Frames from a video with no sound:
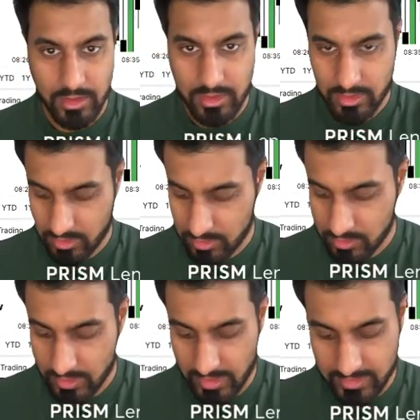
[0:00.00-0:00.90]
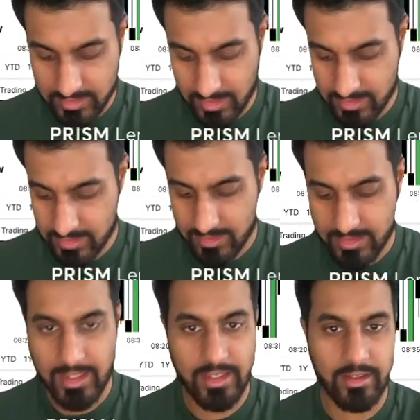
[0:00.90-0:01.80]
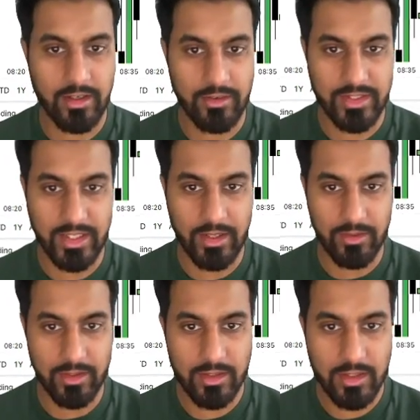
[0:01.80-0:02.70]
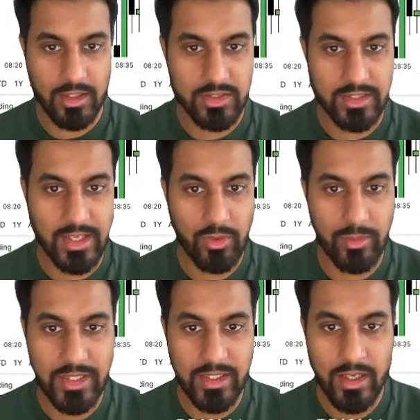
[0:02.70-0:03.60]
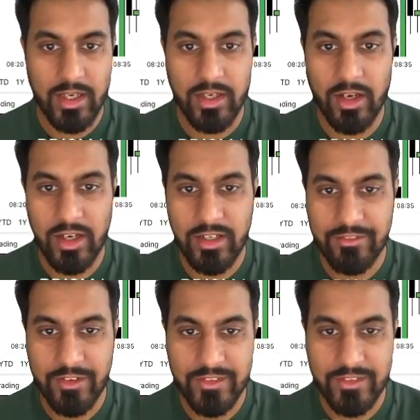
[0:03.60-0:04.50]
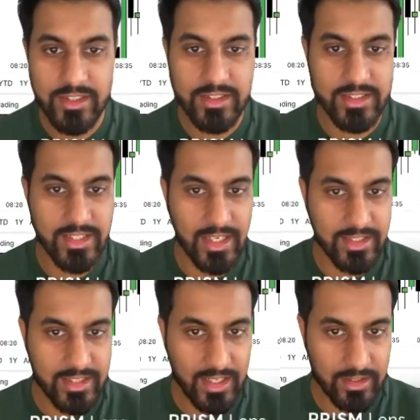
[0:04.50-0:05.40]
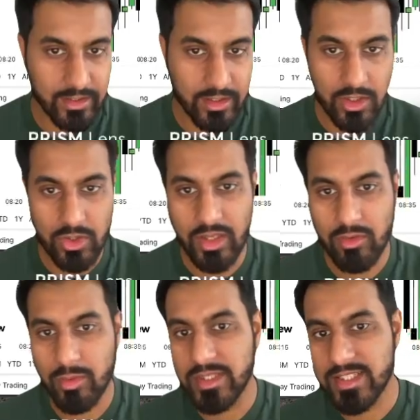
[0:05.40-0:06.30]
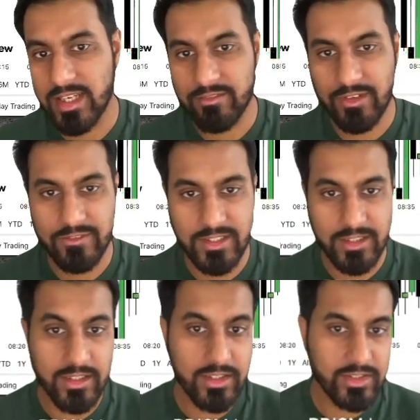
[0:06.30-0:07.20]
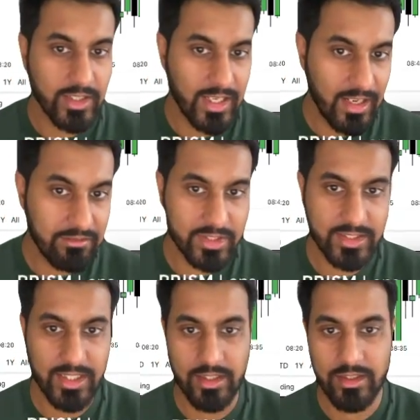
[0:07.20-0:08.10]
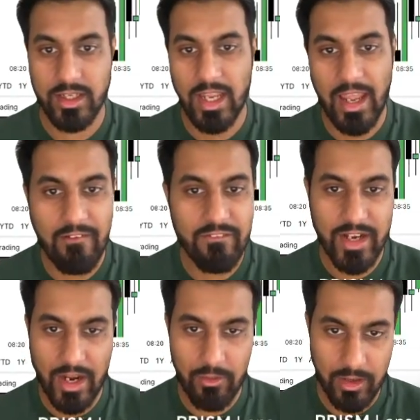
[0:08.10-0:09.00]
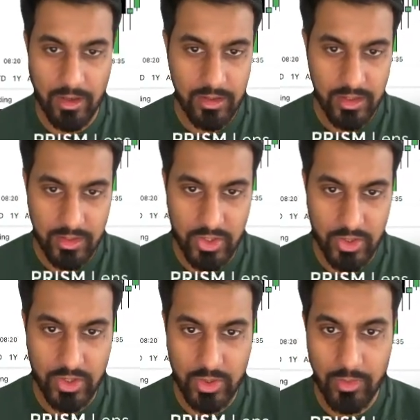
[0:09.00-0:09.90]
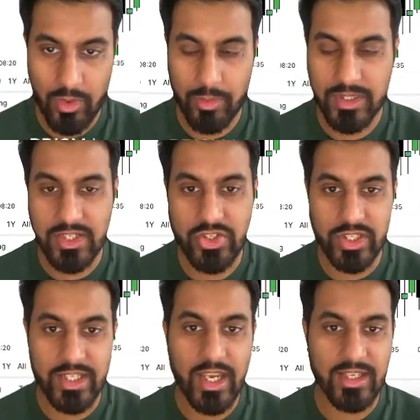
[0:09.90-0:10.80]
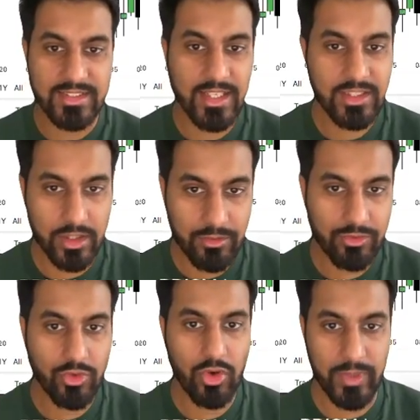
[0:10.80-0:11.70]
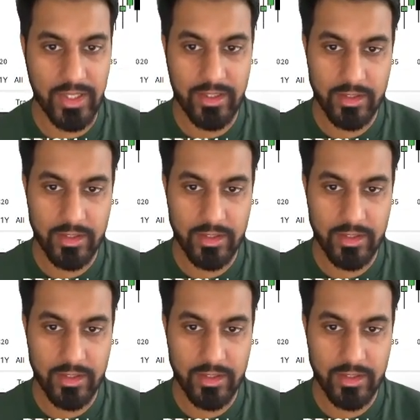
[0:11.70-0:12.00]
to XX10 of the hour. So that would be 9:50 to 10:10, or that would be 10:50 to 11:10. Every hour you potentially get a setup forming